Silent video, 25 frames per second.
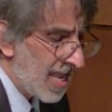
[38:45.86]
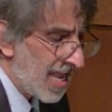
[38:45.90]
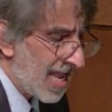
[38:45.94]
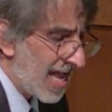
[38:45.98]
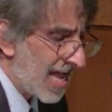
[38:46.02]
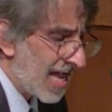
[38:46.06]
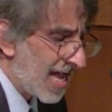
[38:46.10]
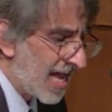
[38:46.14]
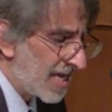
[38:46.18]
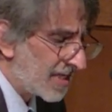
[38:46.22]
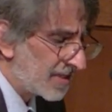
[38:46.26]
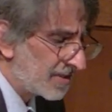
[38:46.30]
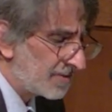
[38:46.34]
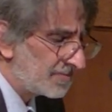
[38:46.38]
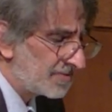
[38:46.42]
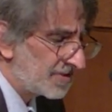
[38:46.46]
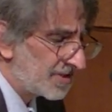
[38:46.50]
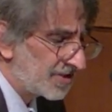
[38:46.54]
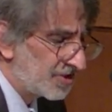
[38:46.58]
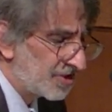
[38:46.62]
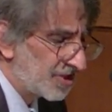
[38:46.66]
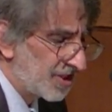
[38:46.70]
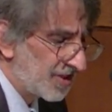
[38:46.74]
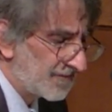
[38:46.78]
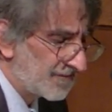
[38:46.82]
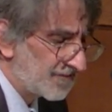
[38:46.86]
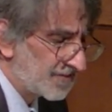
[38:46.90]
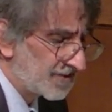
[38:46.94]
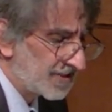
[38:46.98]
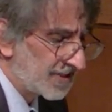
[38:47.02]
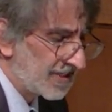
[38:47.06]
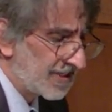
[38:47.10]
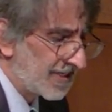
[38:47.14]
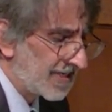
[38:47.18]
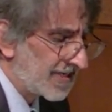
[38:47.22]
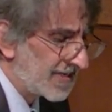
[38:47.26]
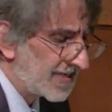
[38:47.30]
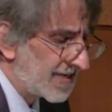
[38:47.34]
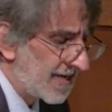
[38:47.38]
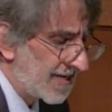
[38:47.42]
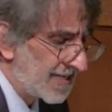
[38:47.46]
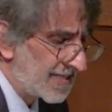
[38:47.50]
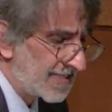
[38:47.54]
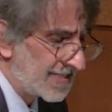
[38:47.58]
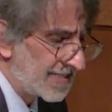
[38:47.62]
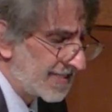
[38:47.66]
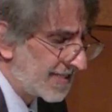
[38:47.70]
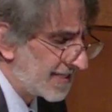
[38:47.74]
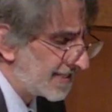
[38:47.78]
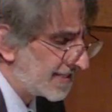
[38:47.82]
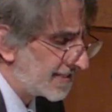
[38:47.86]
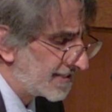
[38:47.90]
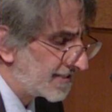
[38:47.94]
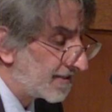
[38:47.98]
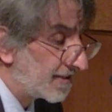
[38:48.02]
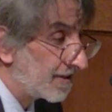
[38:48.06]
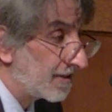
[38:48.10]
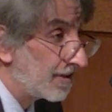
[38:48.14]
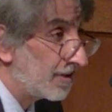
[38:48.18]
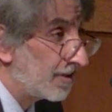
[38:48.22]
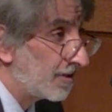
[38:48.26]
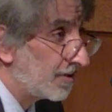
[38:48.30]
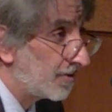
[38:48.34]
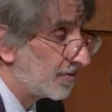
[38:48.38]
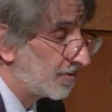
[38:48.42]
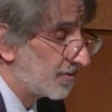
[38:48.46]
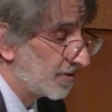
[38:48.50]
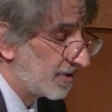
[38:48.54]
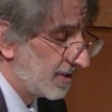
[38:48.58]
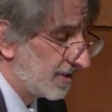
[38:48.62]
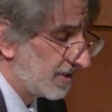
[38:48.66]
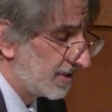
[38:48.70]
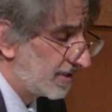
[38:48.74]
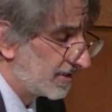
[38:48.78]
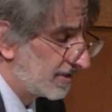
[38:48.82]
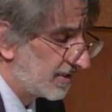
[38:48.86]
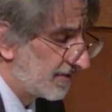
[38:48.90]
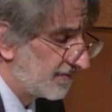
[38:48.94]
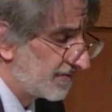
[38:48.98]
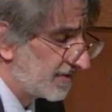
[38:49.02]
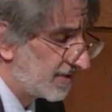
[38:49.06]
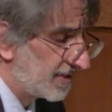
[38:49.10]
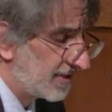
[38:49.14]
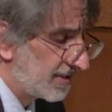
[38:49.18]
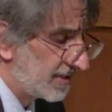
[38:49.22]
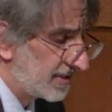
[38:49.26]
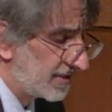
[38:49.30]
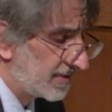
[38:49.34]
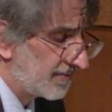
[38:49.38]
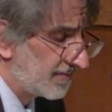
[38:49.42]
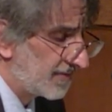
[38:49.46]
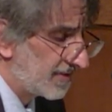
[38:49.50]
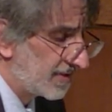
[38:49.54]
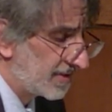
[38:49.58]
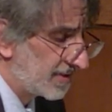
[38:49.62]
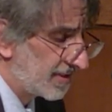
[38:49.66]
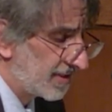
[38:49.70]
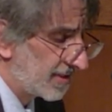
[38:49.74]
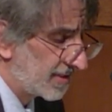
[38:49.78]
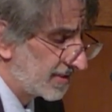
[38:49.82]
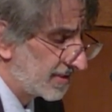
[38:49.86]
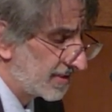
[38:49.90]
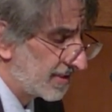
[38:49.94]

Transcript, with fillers: Adams and Jefferson had not dined alone in 1776.